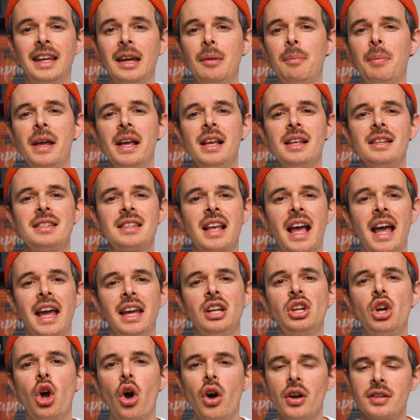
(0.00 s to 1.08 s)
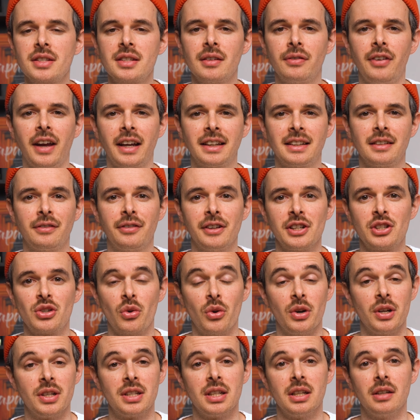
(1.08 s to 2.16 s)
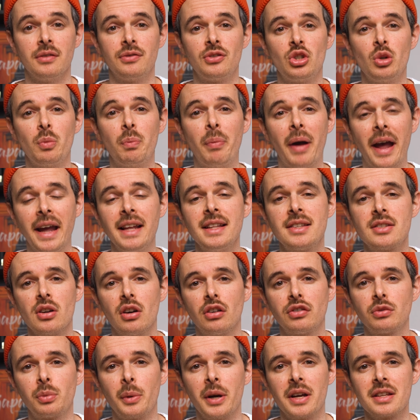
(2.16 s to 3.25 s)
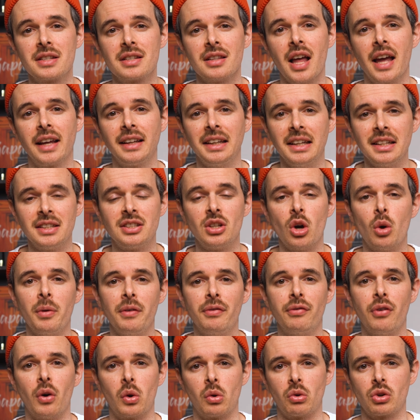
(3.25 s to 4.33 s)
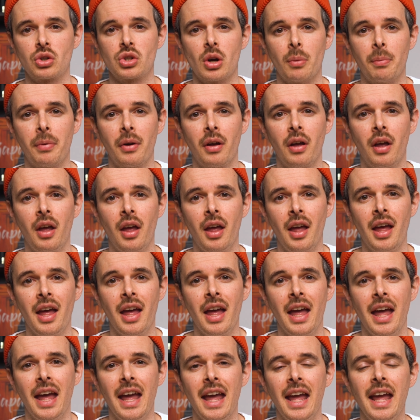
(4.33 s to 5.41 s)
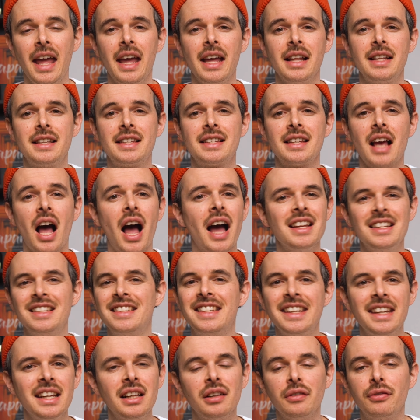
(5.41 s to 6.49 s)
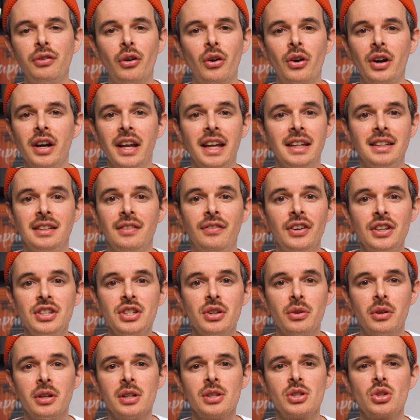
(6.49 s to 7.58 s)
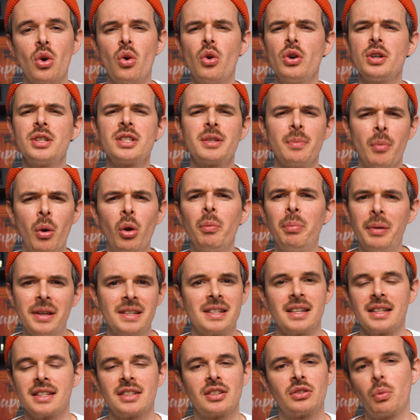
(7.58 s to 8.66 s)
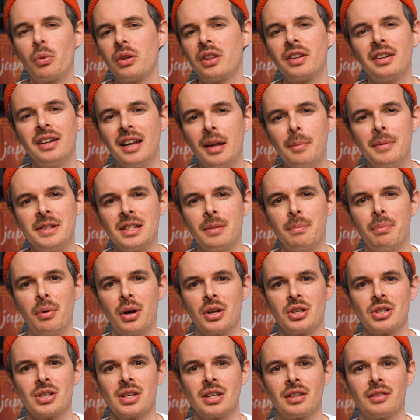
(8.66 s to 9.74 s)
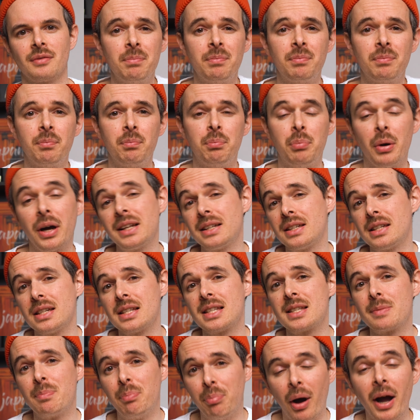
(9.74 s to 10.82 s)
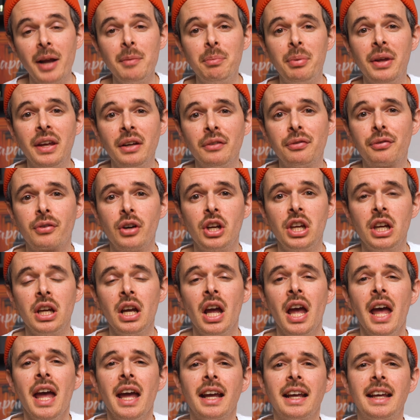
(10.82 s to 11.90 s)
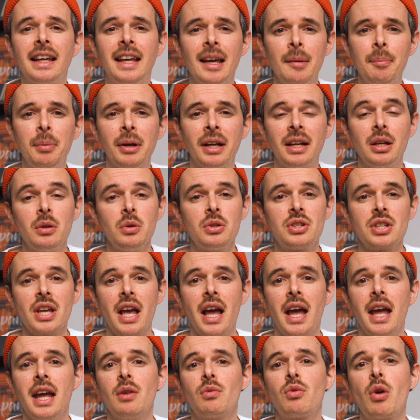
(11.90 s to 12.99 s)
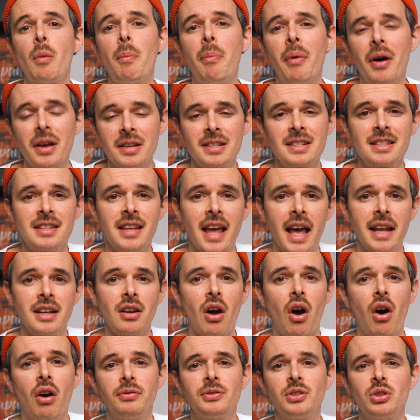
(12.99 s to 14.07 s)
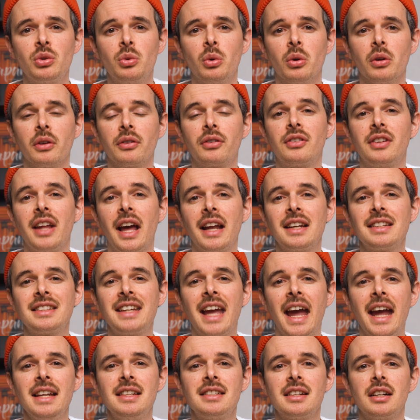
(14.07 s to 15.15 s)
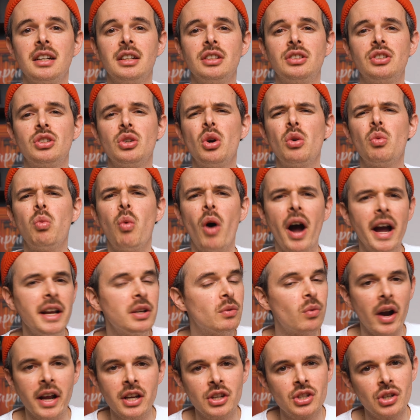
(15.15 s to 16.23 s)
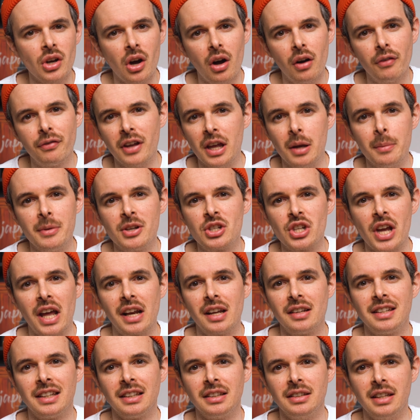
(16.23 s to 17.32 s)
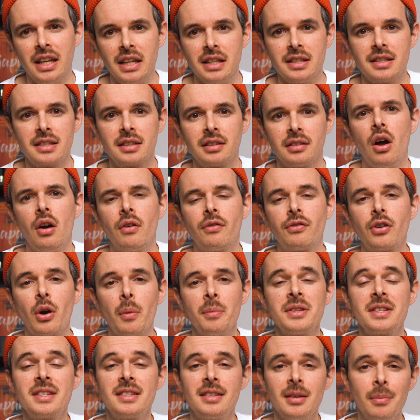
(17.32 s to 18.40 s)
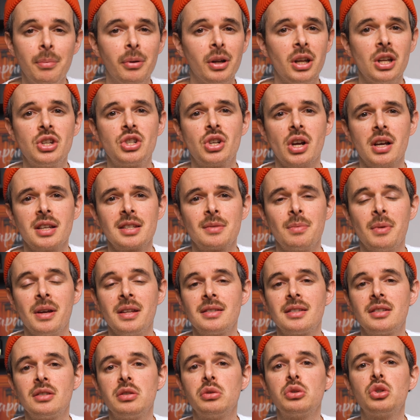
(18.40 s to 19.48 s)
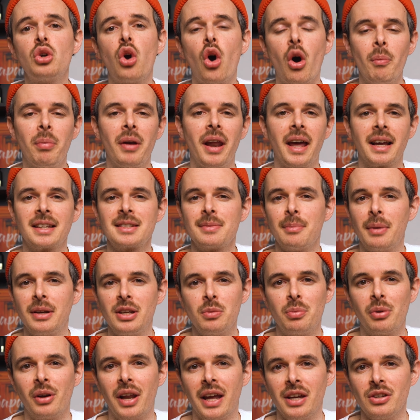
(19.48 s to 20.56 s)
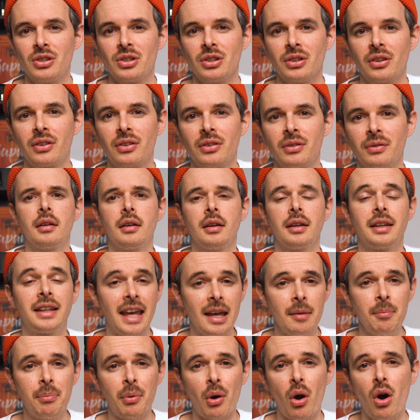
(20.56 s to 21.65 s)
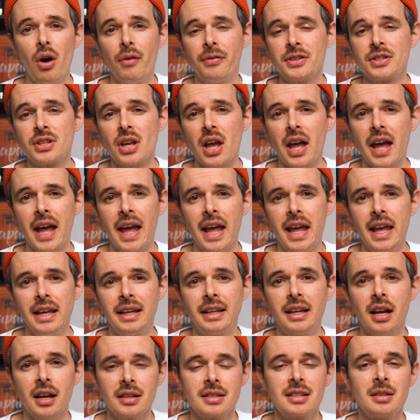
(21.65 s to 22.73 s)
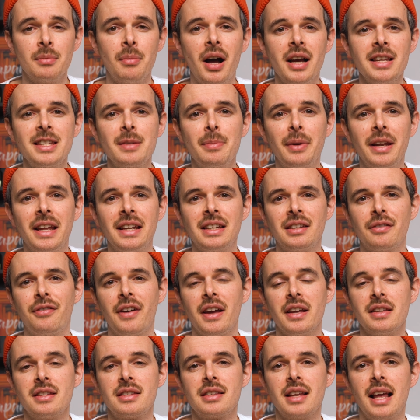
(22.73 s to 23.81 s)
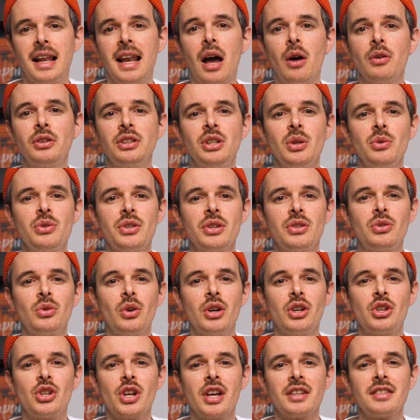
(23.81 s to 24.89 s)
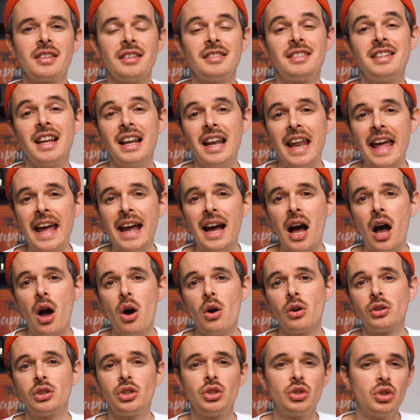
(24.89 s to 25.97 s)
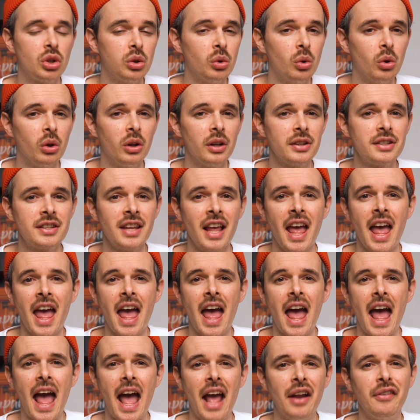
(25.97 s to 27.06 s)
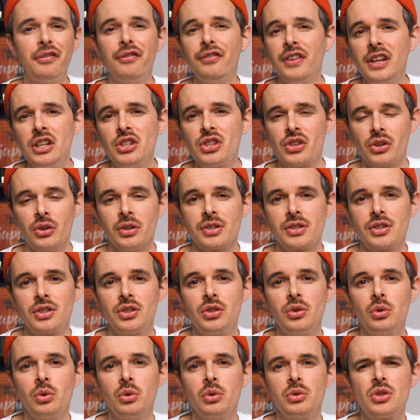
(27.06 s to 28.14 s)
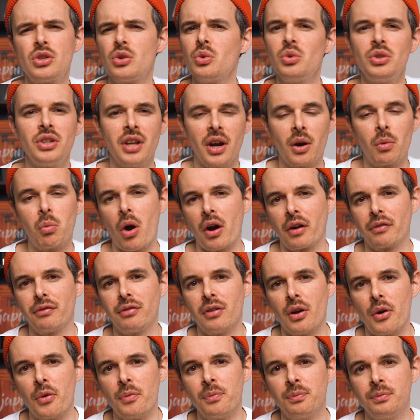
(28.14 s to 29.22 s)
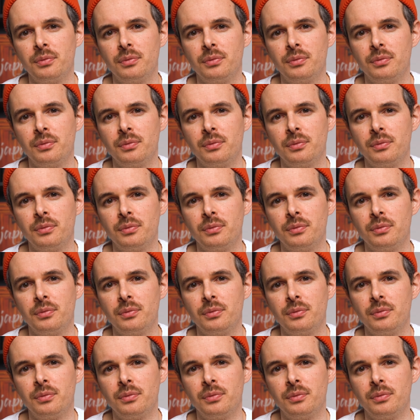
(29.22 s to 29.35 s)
GIMP is a cost effective alternative to paid softwares like Adobe Photoshop. It's ideal for individuals or small businesses with limited budget. But despite being free, GIMP includes a robust set of tools that cater to a wide range of image editing needs. From simple adjustments to complex manipulations. GIMP offers a customizable interface, allowing users to adjust the layout, tools, and features to suit their workflow.